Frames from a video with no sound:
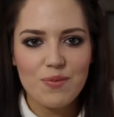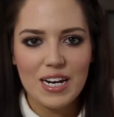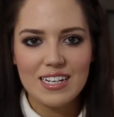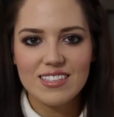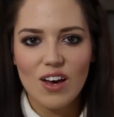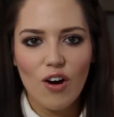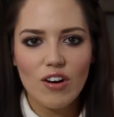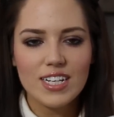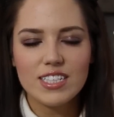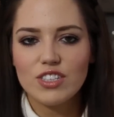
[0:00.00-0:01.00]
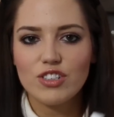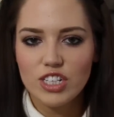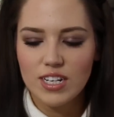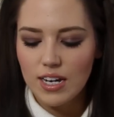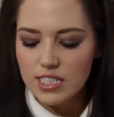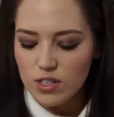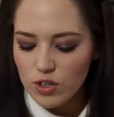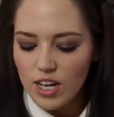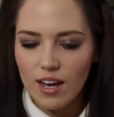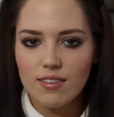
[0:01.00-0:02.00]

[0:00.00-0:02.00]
when it's on. It's such a nice colour.